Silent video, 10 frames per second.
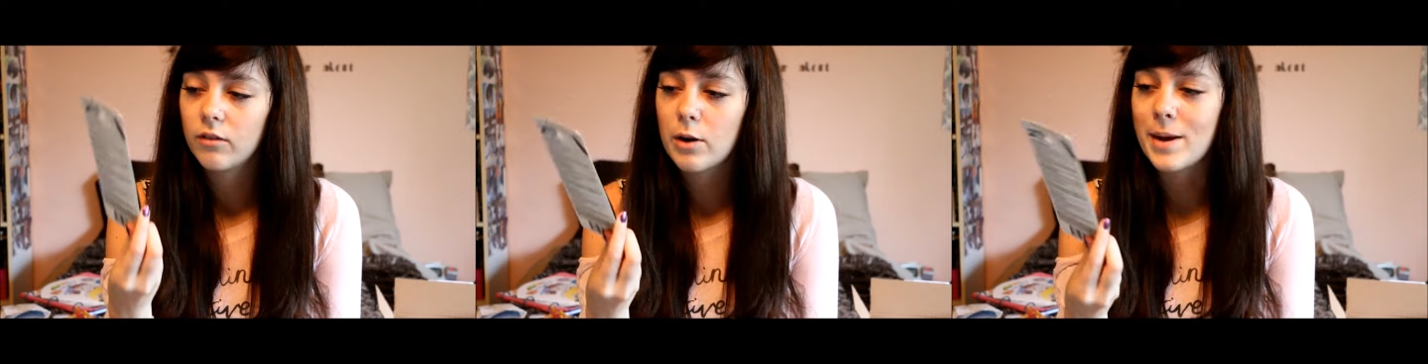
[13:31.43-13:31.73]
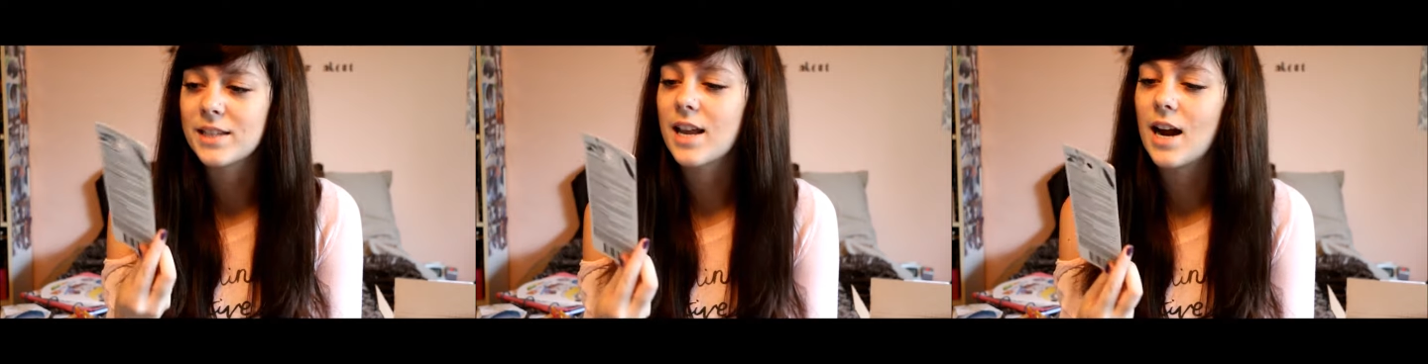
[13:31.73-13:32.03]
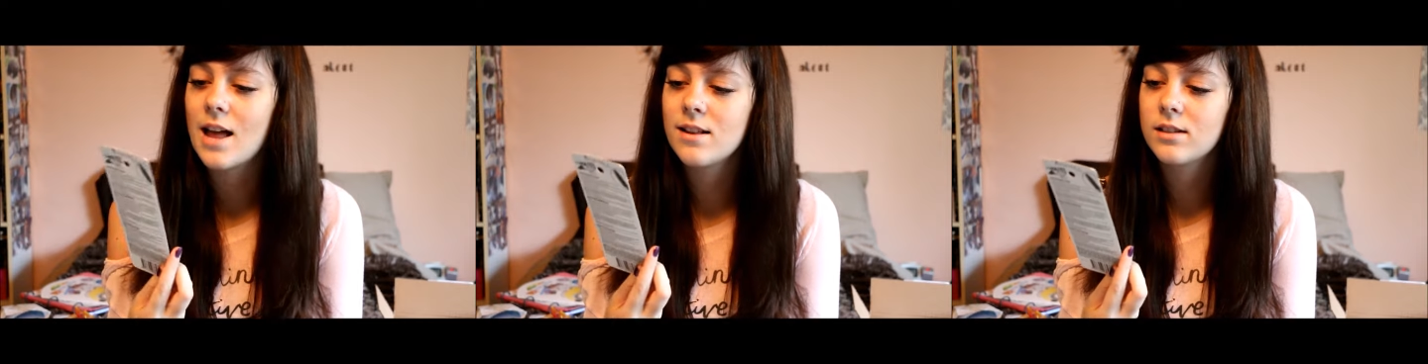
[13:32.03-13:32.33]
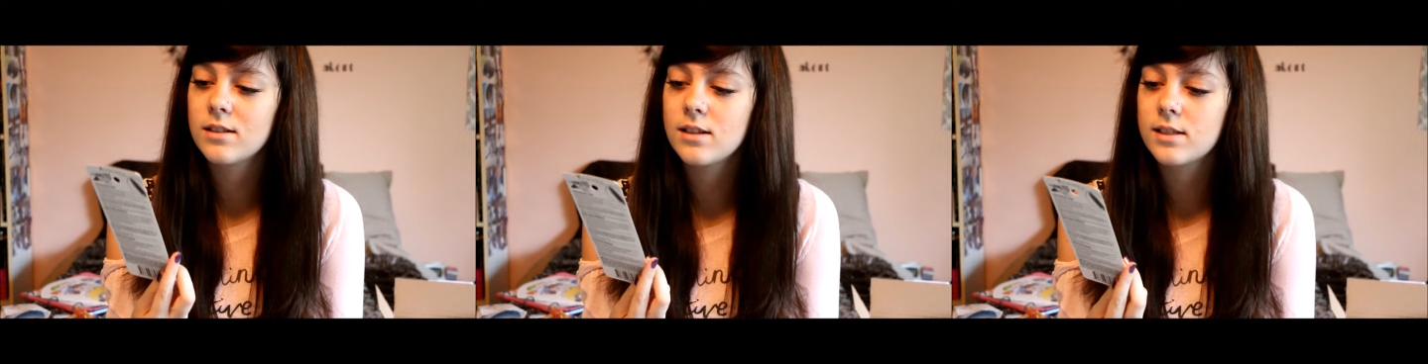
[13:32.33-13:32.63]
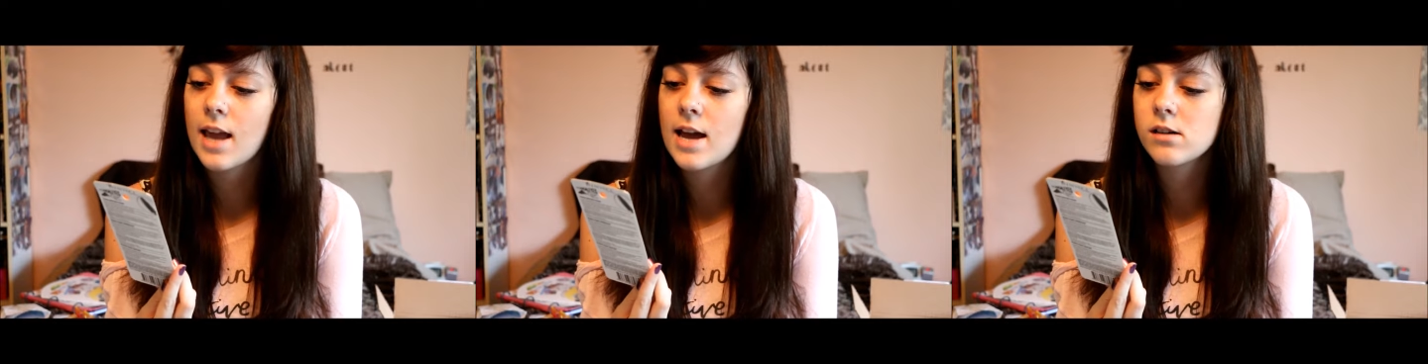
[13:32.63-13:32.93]
for mascara, and this is the
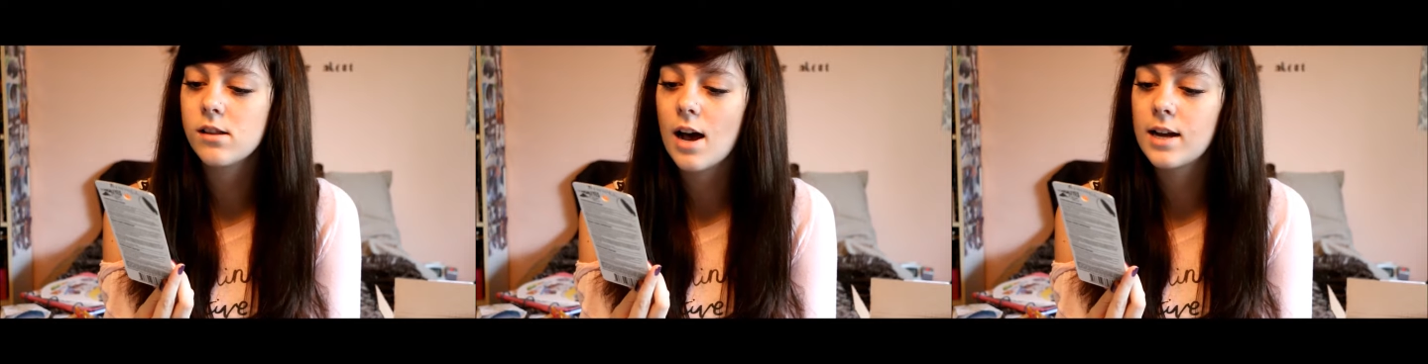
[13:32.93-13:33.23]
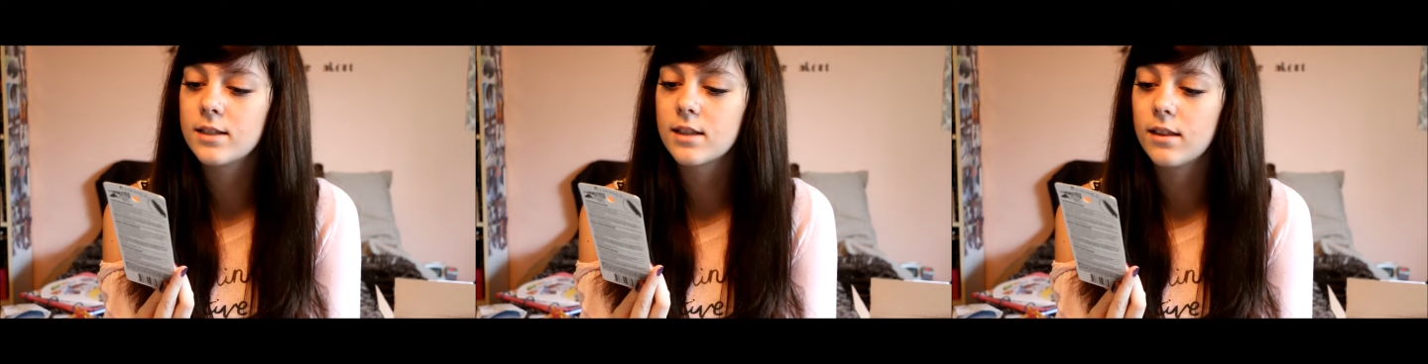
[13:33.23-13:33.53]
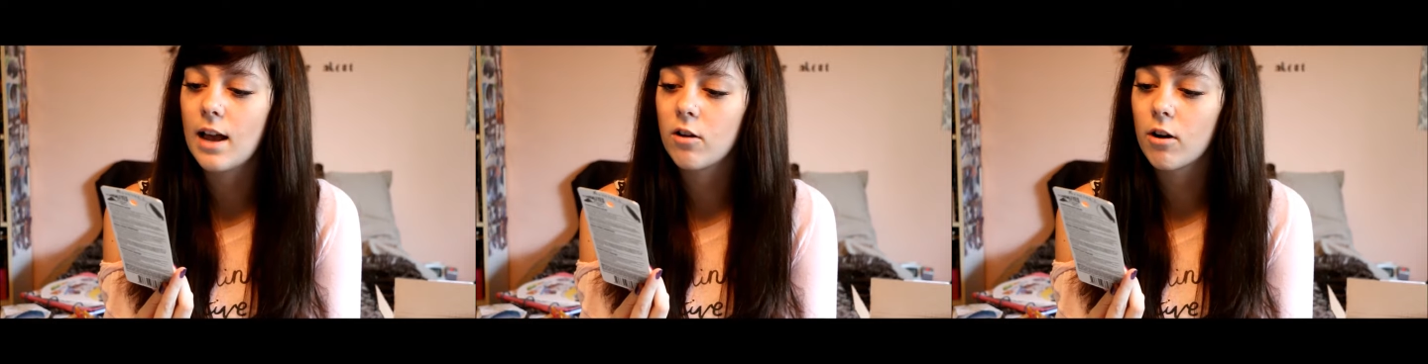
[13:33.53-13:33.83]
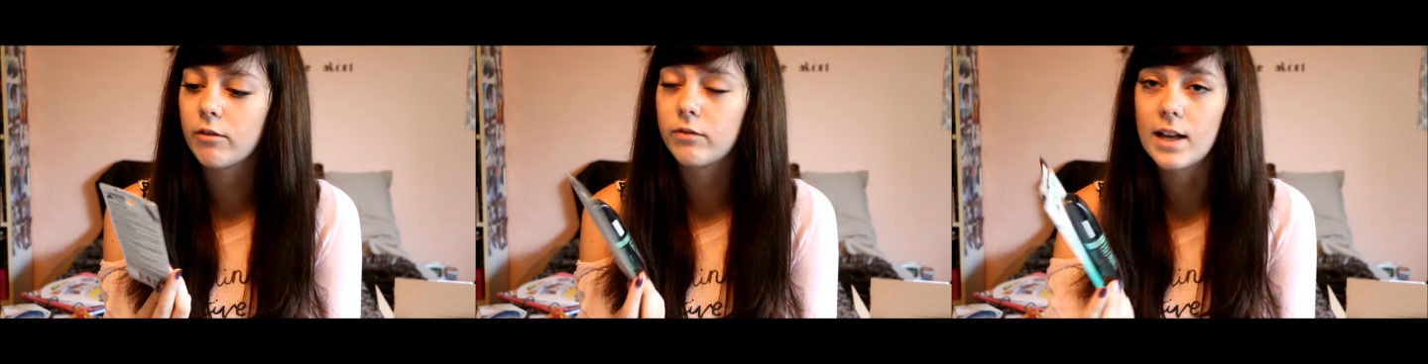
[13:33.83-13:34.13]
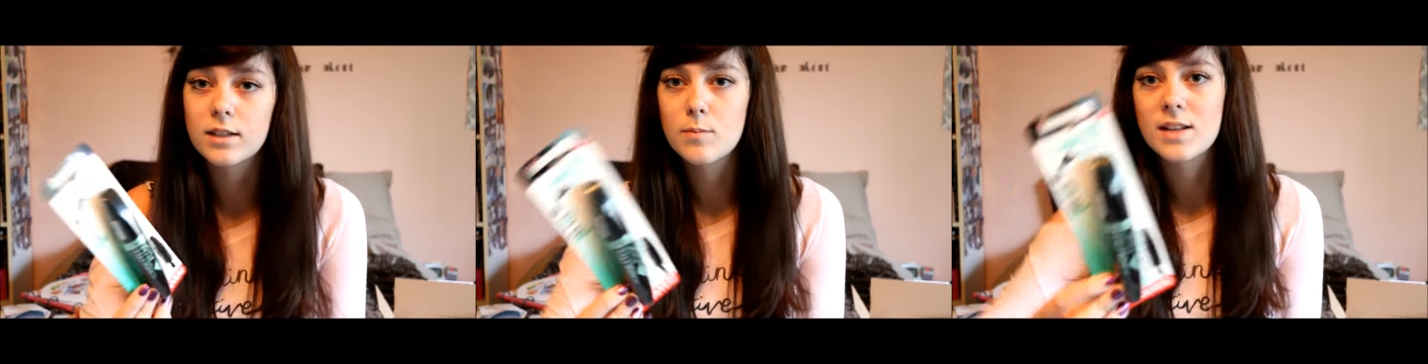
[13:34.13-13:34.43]
Scandalized Lycra Flex